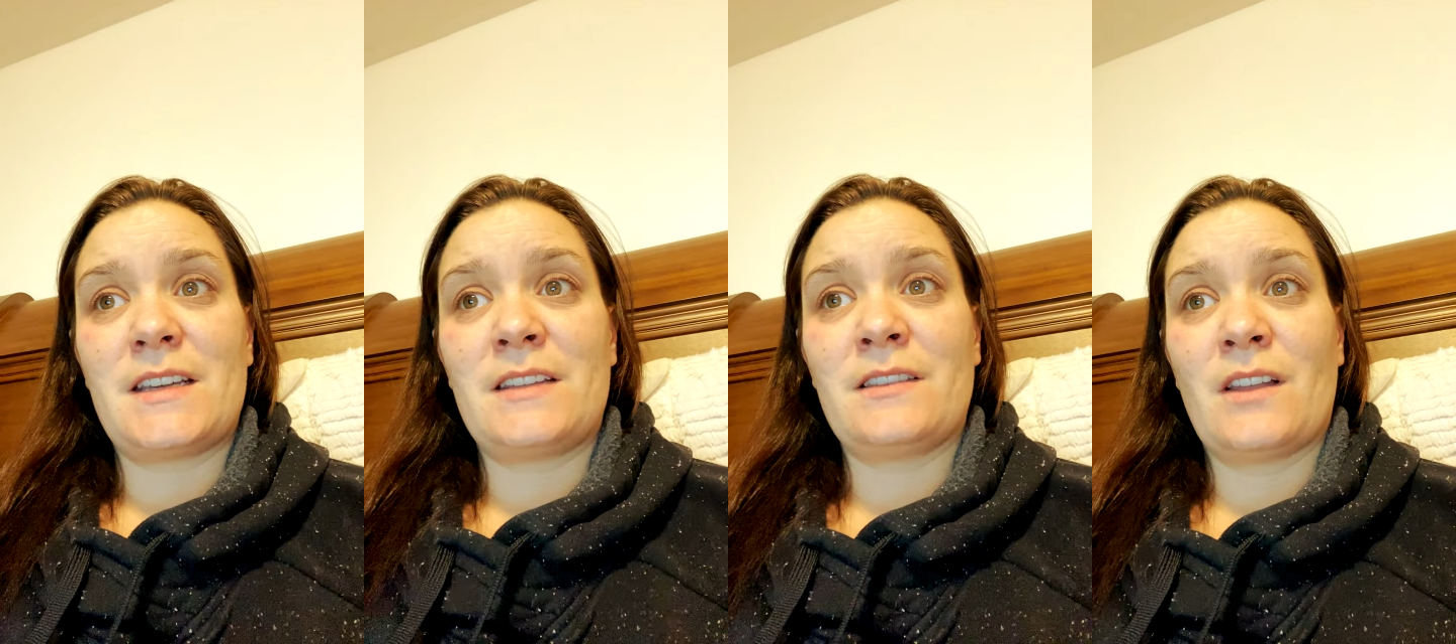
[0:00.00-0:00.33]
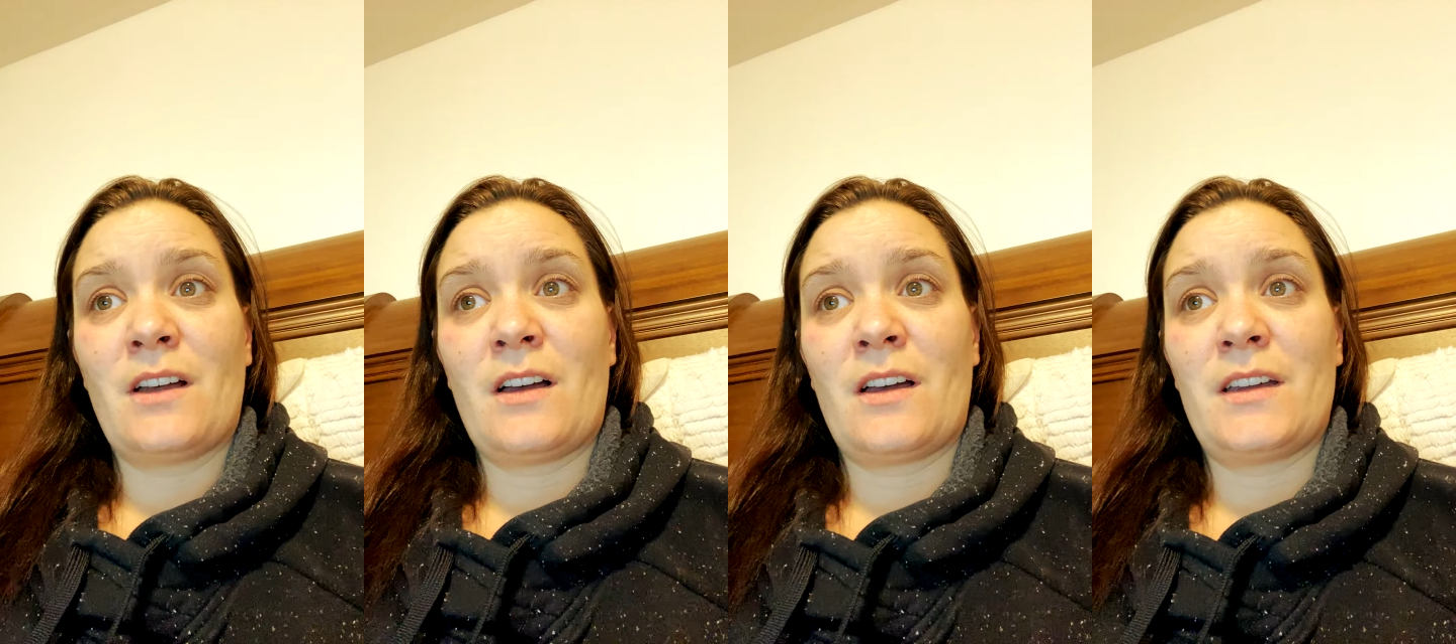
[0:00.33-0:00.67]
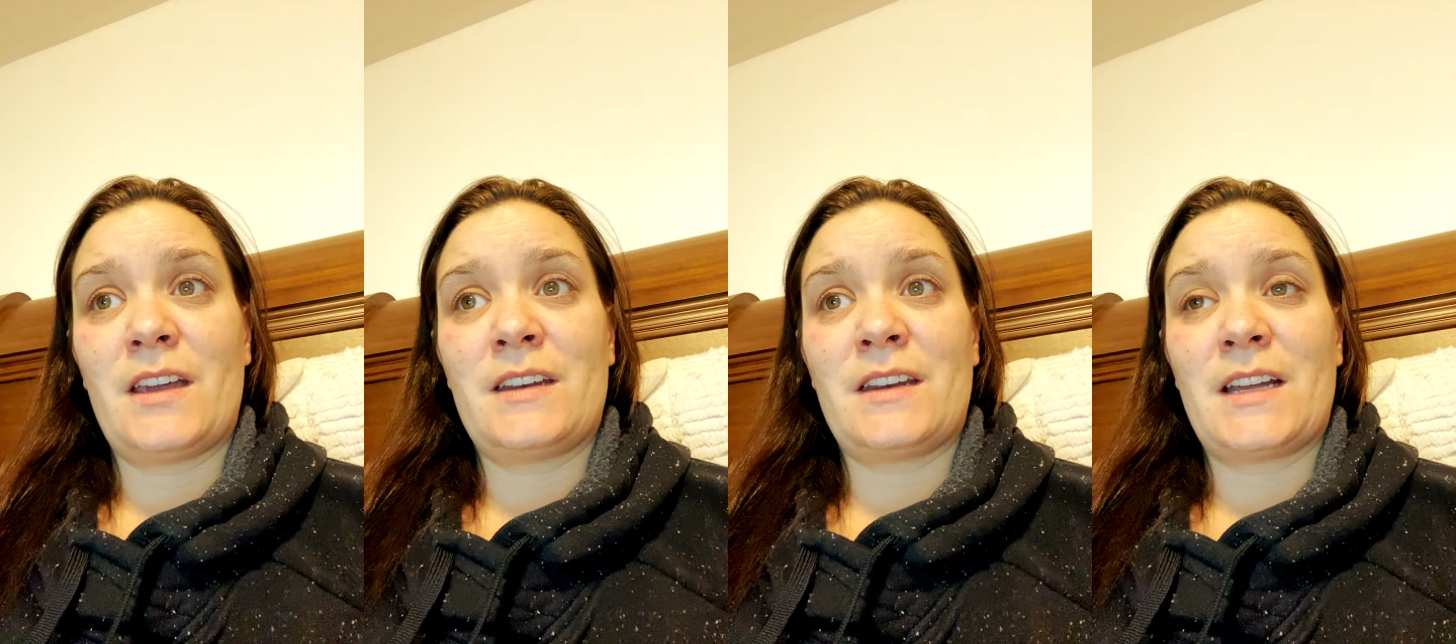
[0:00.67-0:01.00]
in law
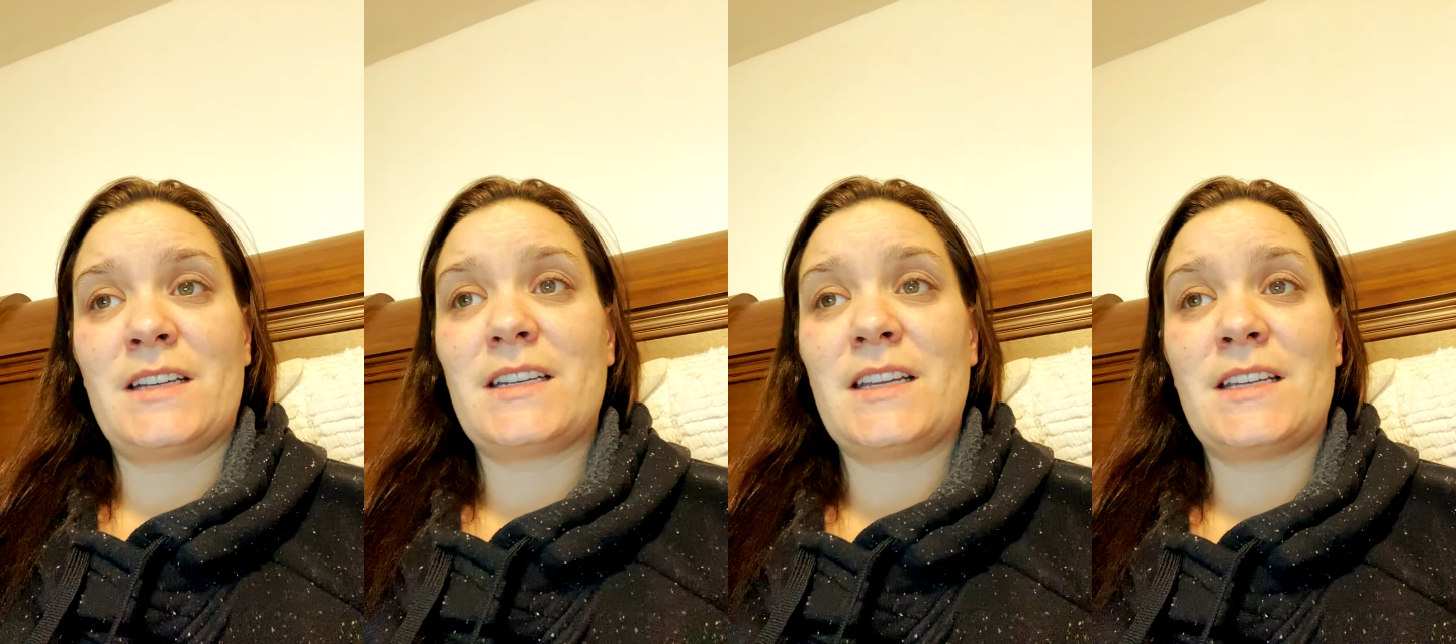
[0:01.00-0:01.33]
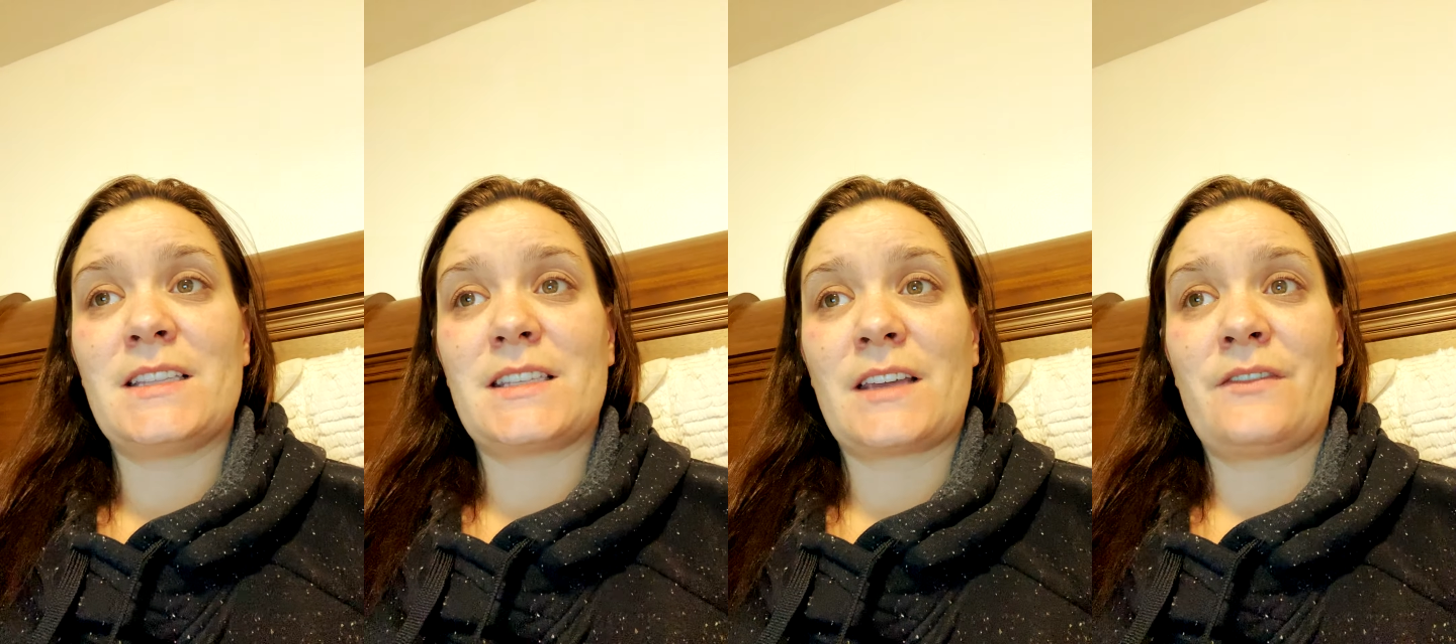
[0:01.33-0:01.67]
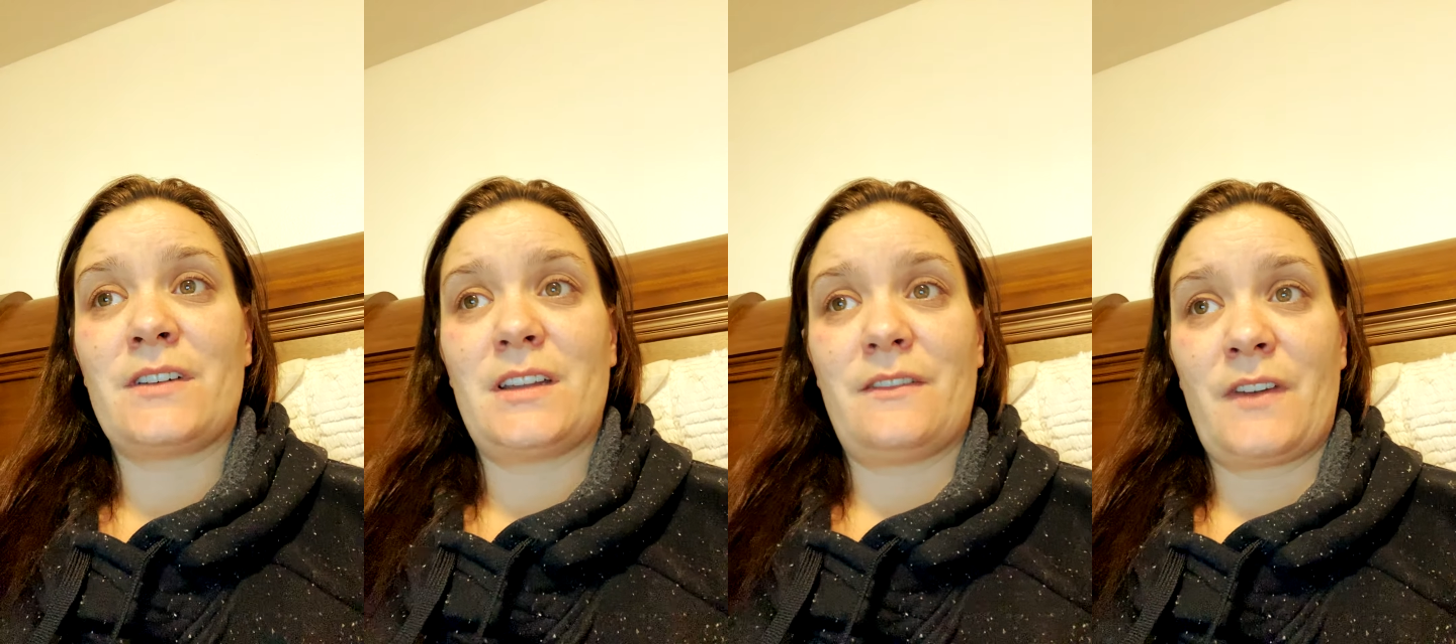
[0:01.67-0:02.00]
in
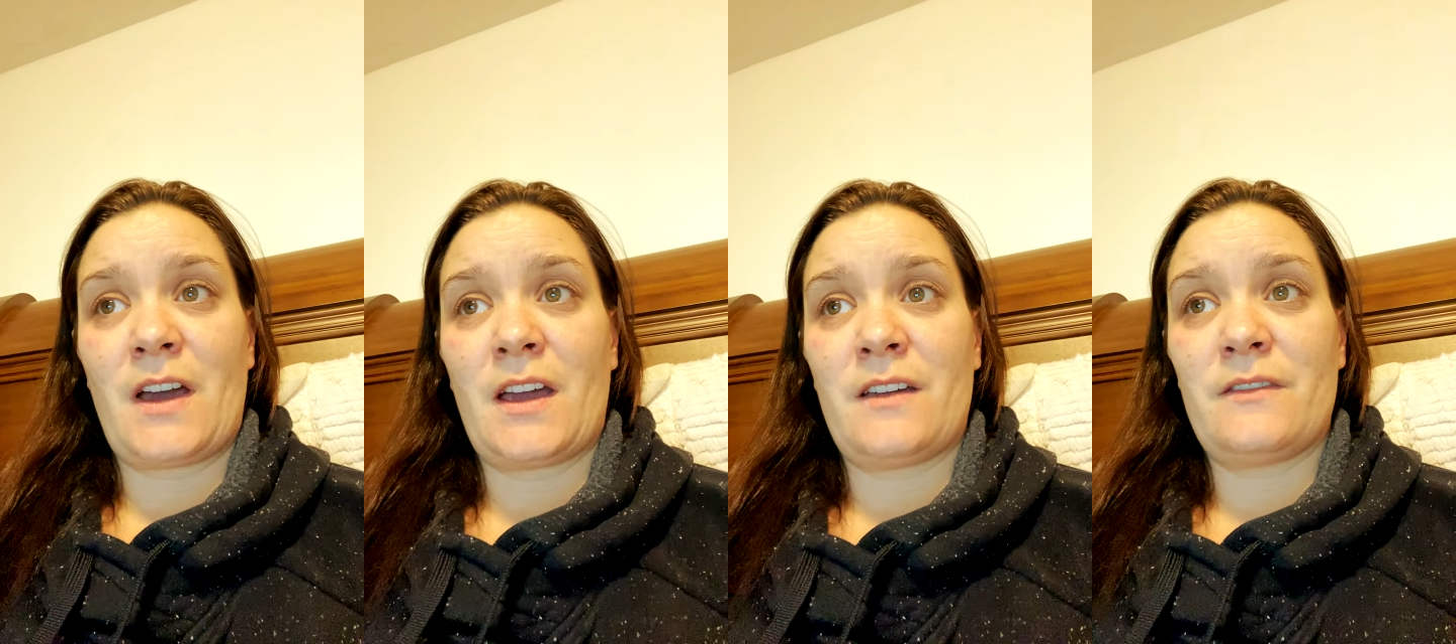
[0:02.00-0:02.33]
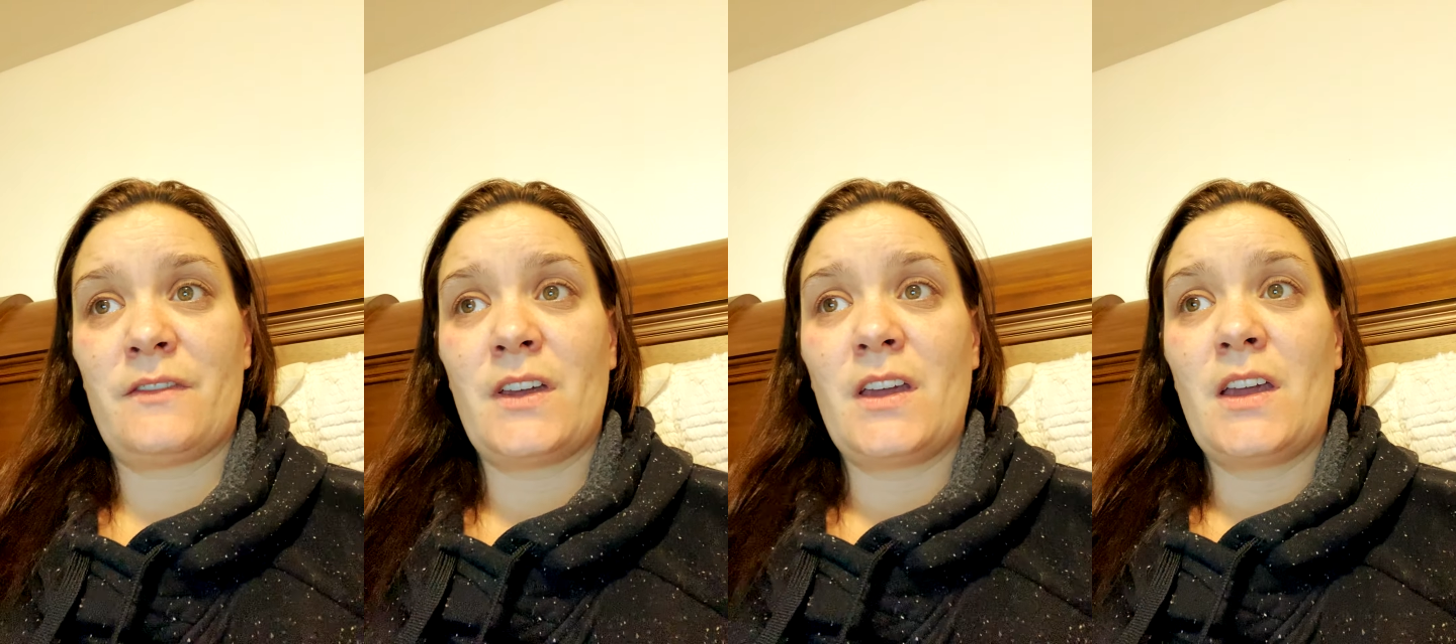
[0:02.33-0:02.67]
1975.